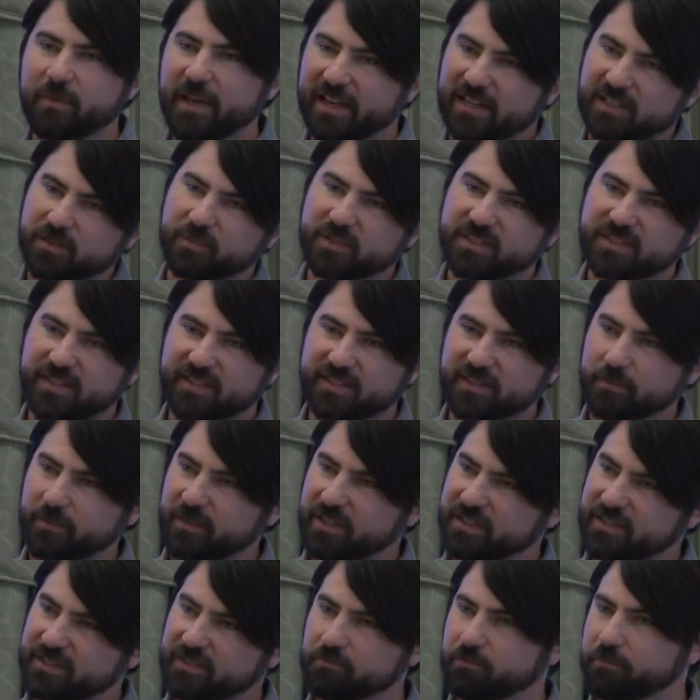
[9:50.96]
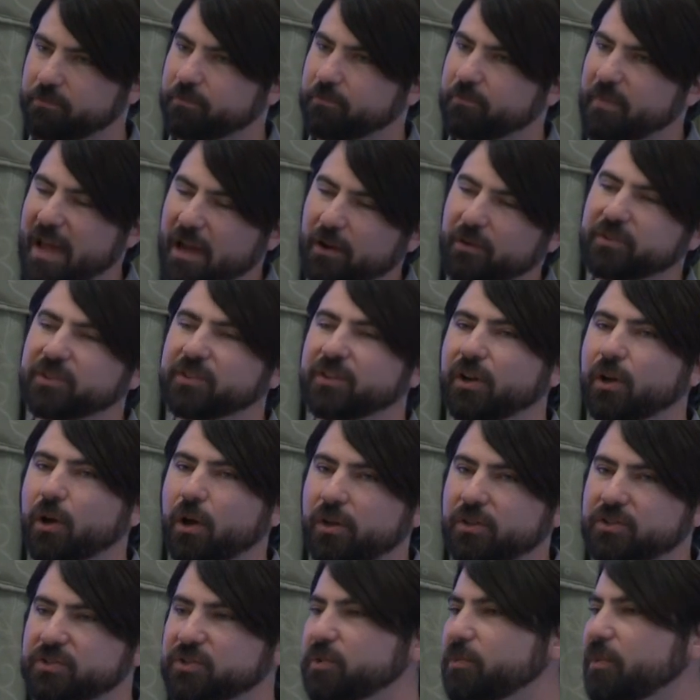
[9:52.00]
management system and is bound to
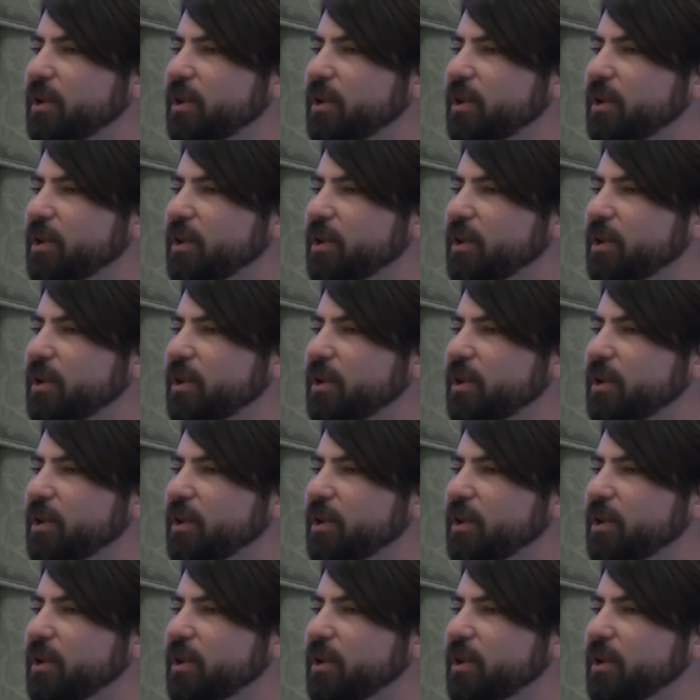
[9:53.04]
cause you